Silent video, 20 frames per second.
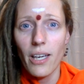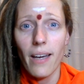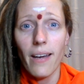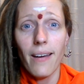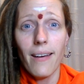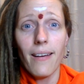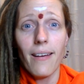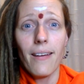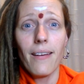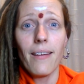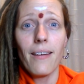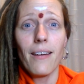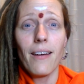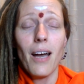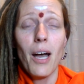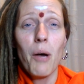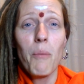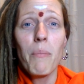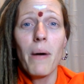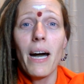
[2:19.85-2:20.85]

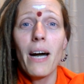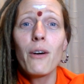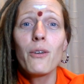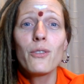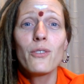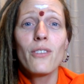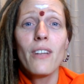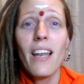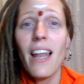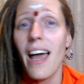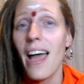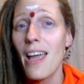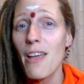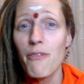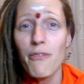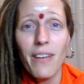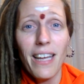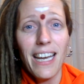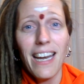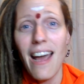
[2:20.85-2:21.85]
about
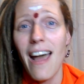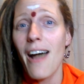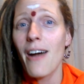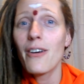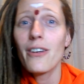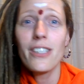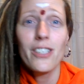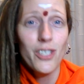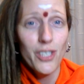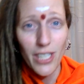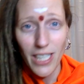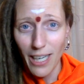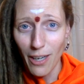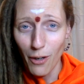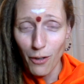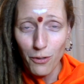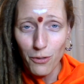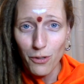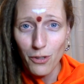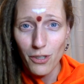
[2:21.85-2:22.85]
life and
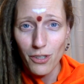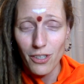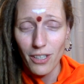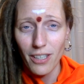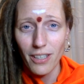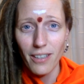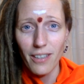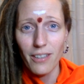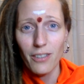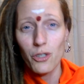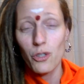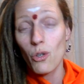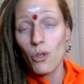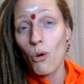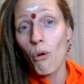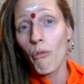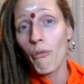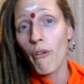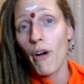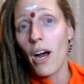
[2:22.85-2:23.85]
ourselves
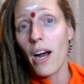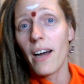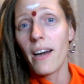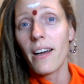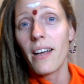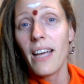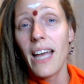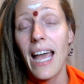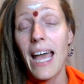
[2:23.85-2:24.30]
so far.